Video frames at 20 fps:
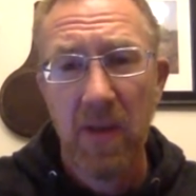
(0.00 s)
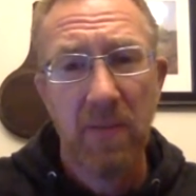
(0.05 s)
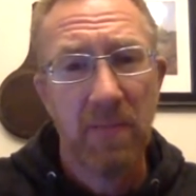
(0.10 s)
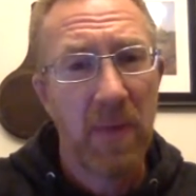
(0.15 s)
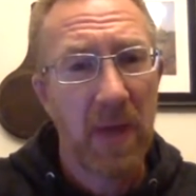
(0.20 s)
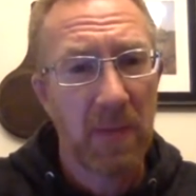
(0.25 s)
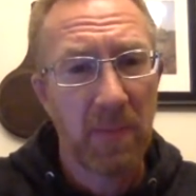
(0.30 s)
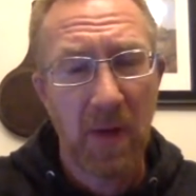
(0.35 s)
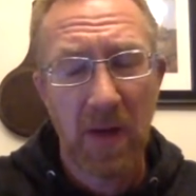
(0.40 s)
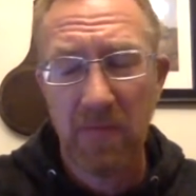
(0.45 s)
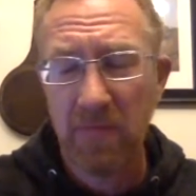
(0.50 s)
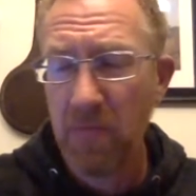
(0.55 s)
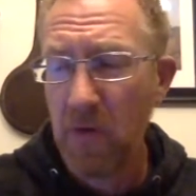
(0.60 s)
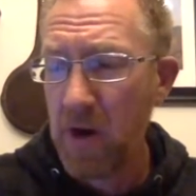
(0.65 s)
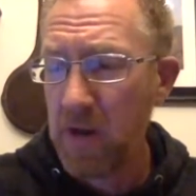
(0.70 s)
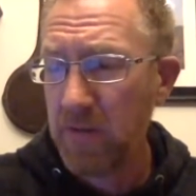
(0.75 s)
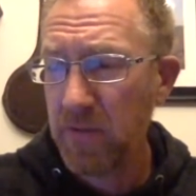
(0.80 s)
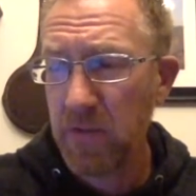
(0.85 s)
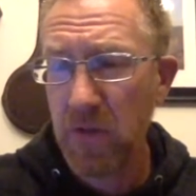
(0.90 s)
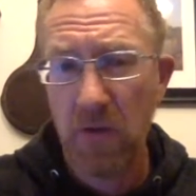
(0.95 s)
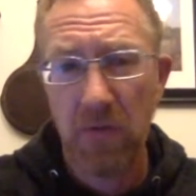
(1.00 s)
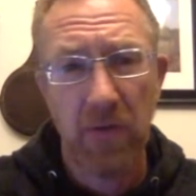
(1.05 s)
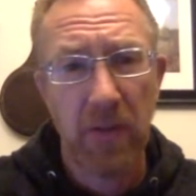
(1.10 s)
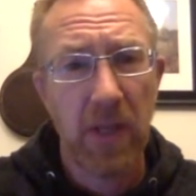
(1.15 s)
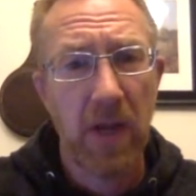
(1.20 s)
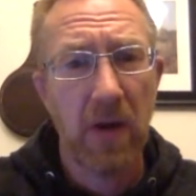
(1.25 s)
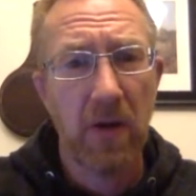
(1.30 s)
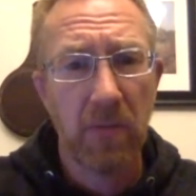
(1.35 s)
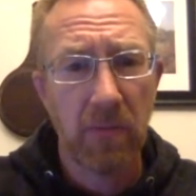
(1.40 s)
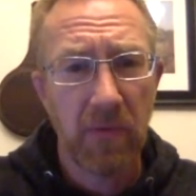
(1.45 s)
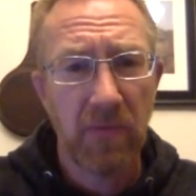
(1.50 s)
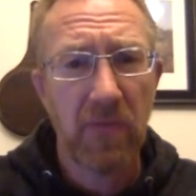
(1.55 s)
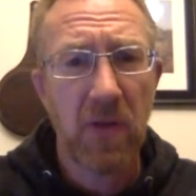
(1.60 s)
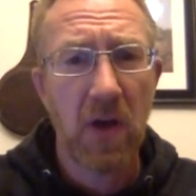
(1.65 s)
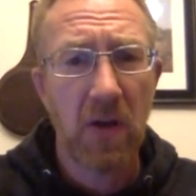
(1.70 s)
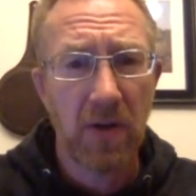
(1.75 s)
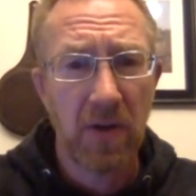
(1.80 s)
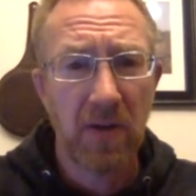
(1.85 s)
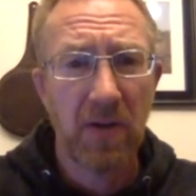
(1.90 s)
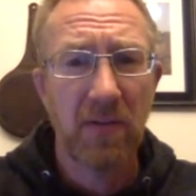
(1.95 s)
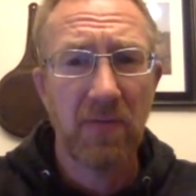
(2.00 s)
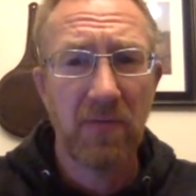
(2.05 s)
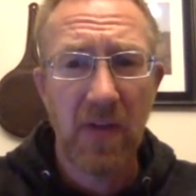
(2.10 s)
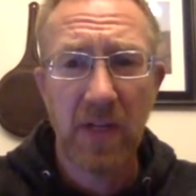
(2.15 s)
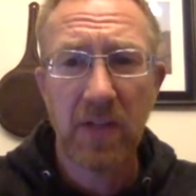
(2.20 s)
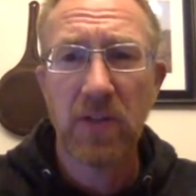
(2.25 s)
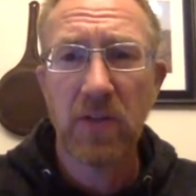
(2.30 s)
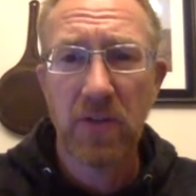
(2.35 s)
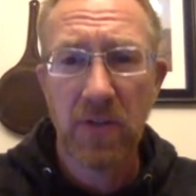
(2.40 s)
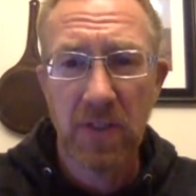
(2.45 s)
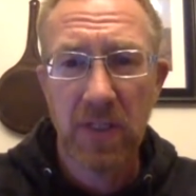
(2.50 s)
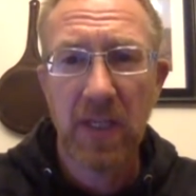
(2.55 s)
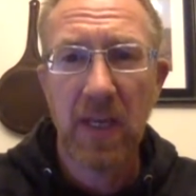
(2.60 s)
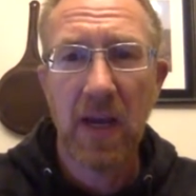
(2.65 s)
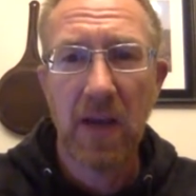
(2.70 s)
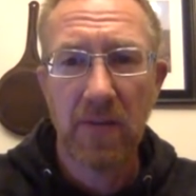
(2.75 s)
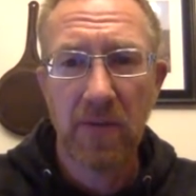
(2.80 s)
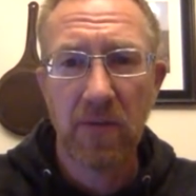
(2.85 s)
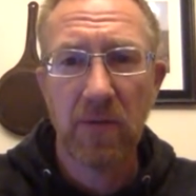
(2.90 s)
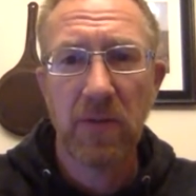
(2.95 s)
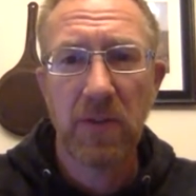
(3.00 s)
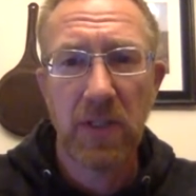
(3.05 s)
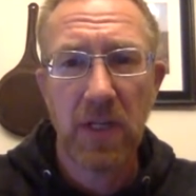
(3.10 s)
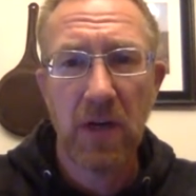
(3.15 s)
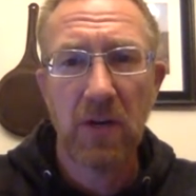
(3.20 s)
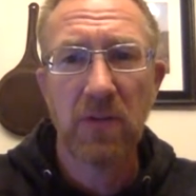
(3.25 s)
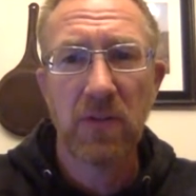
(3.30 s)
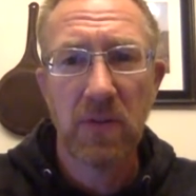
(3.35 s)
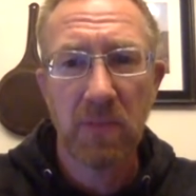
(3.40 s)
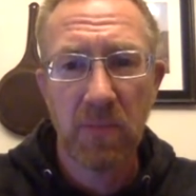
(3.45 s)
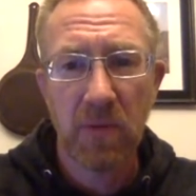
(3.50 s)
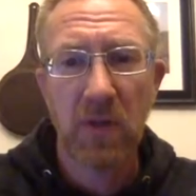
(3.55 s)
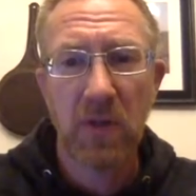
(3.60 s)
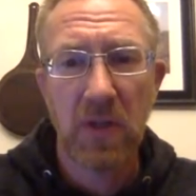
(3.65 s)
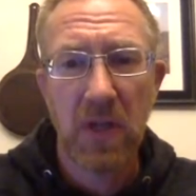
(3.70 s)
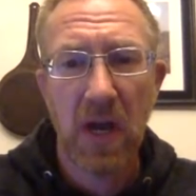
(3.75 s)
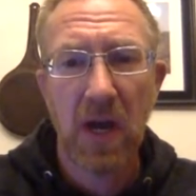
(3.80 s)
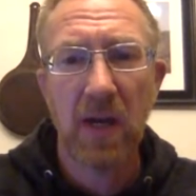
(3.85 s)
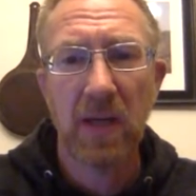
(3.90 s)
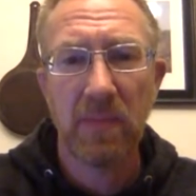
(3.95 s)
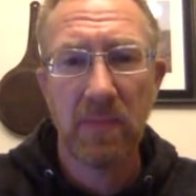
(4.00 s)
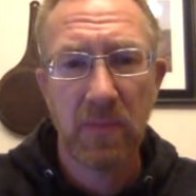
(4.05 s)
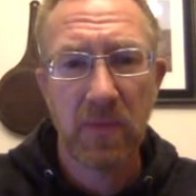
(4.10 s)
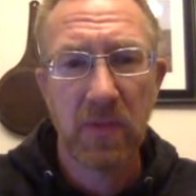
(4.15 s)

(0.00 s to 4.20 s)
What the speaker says: been my friends over there, and we've gone on adventures together and shared some good time.